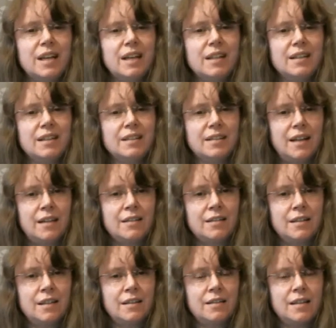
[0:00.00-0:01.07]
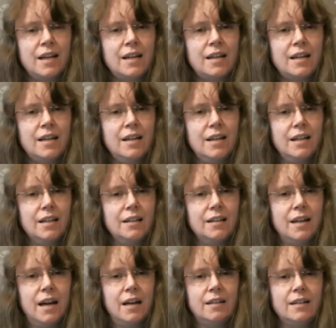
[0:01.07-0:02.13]
Santa Day
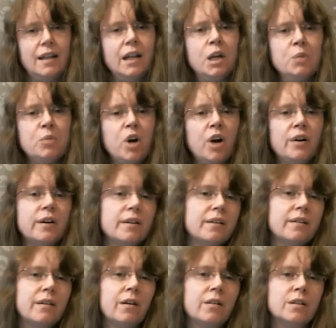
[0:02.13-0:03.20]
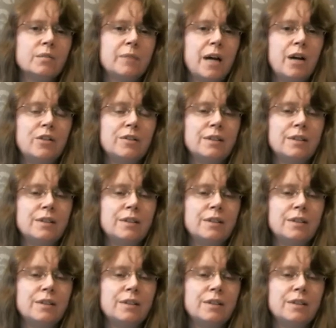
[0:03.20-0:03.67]
that Ingeborg has talked about.